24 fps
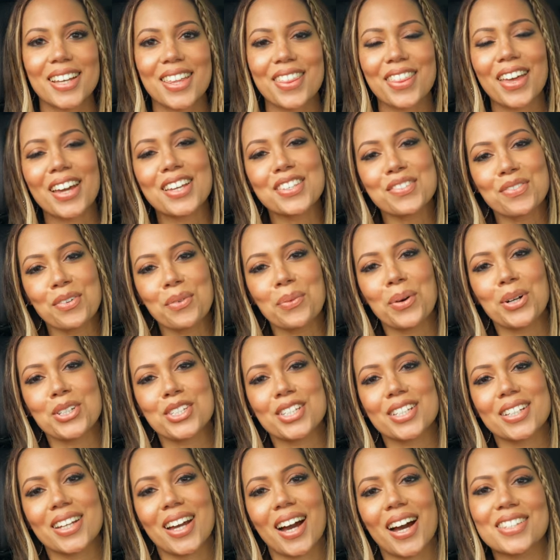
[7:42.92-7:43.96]
Thanks for
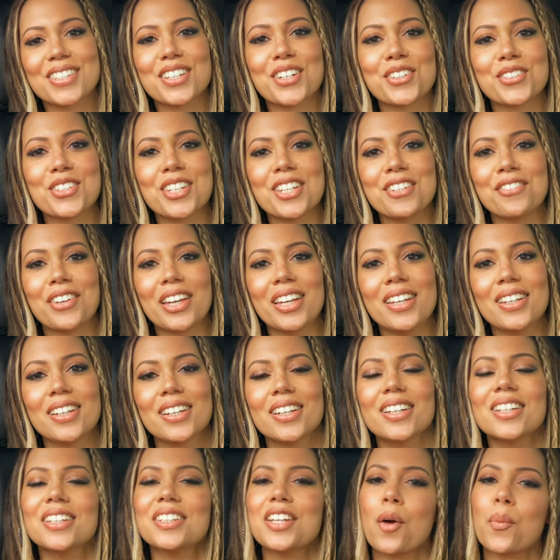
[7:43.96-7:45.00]
watching CarTell T V.
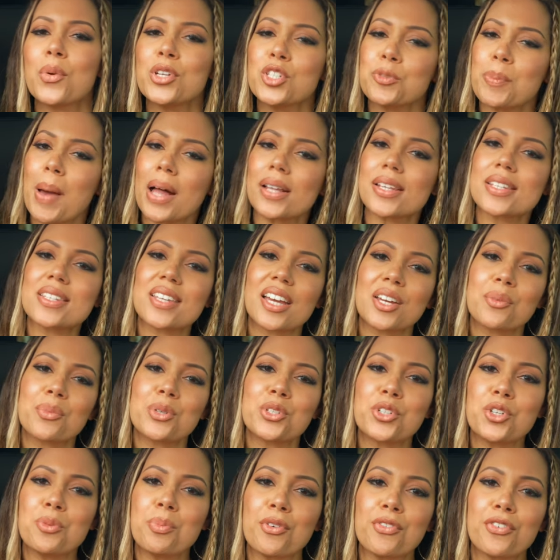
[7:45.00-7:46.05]
Now, which Palisade
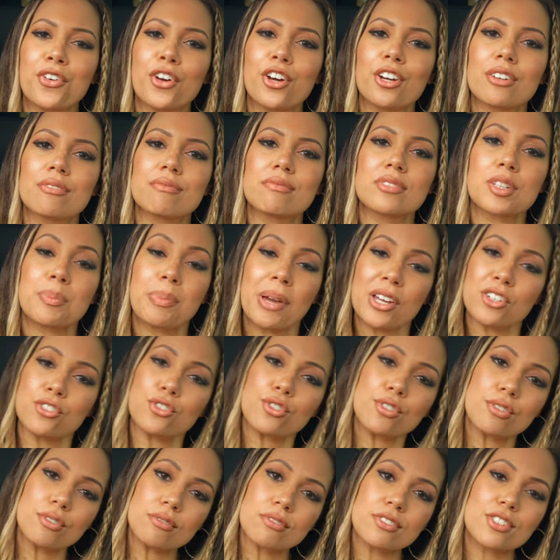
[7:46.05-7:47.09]
would you prefer, the
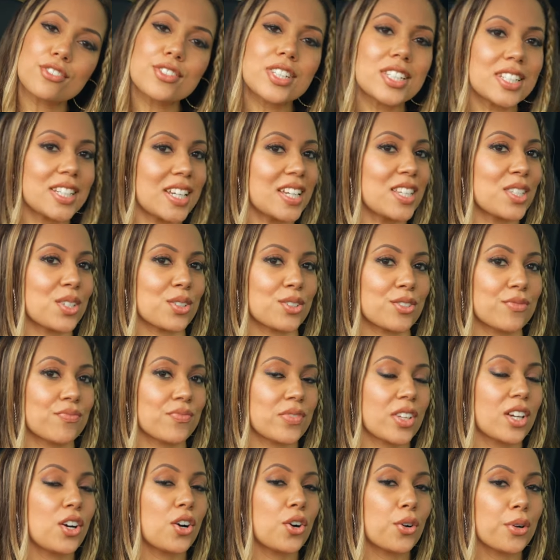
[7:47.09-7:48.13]
petrol or the diesel?
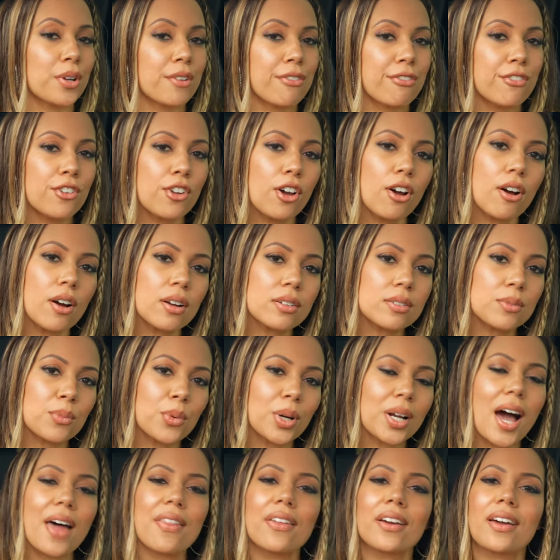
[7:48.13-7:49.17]
Or if not,
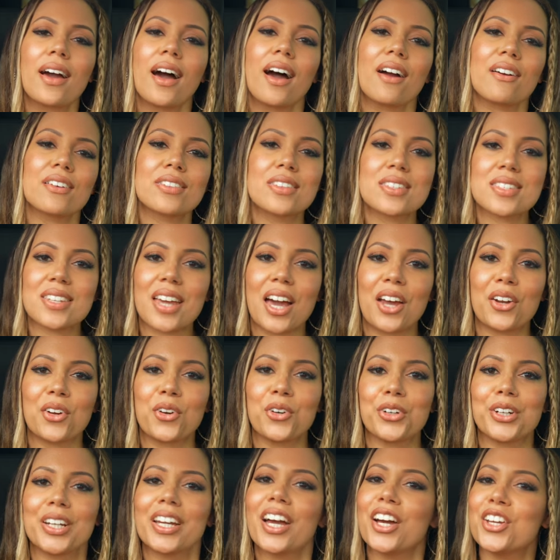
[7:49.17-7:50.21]
what other car in this
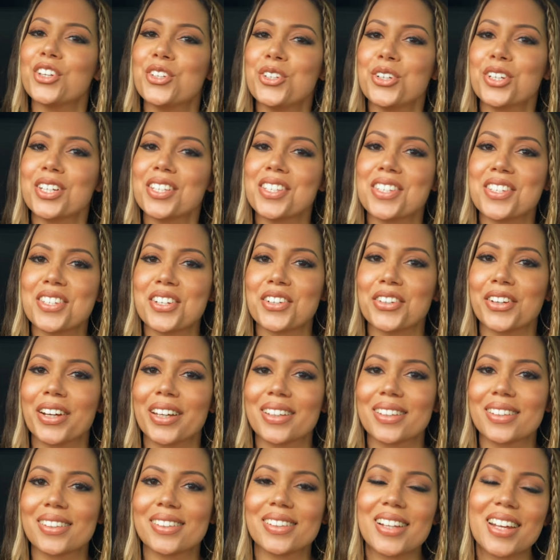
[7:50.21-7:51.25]
category are you
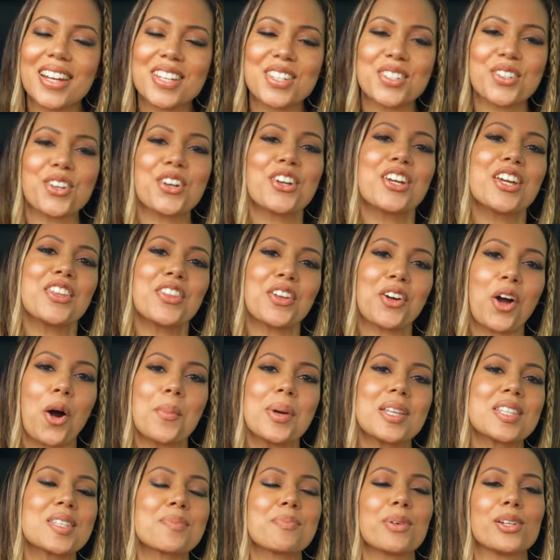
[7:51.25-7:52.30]
considering? Let us know in the
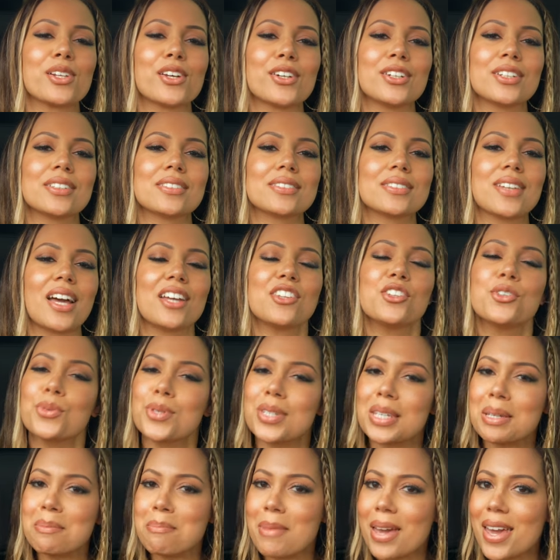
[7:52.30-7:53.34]
comments below, and you'll
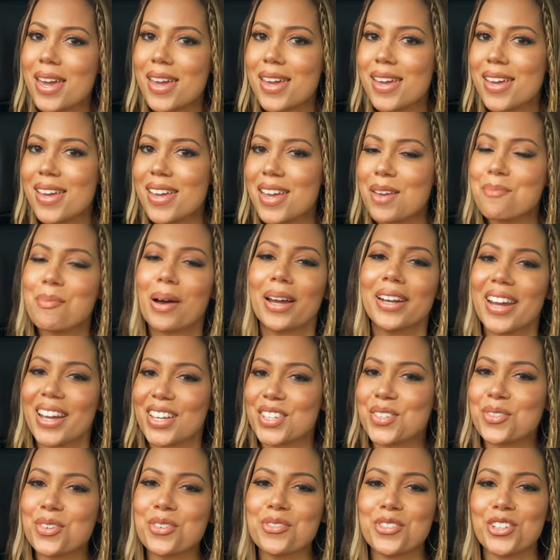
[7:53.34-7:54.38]
see me in my
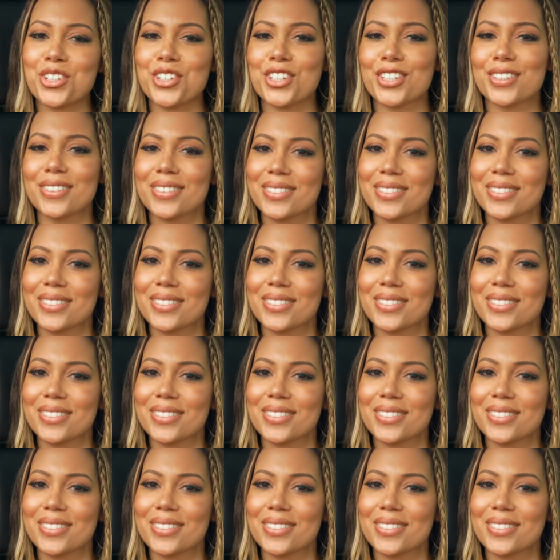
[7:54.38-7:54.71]
next review.